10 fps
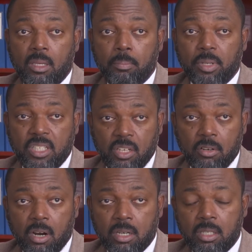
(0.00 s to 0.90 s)

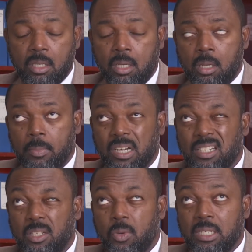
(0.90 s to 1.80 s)
particularly because
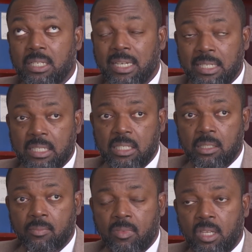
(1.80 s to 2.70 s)
in 2019,
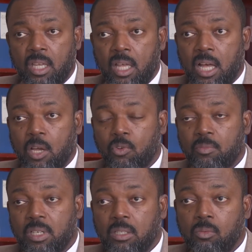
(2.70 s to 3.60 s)
I would have
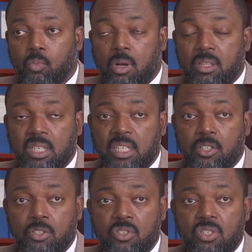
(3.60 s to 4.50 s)
been one of the
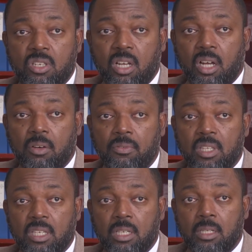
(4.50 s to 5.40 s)
leaders of
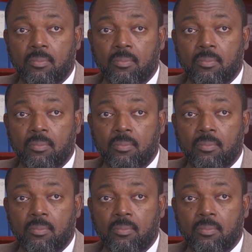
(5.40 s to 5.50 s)
the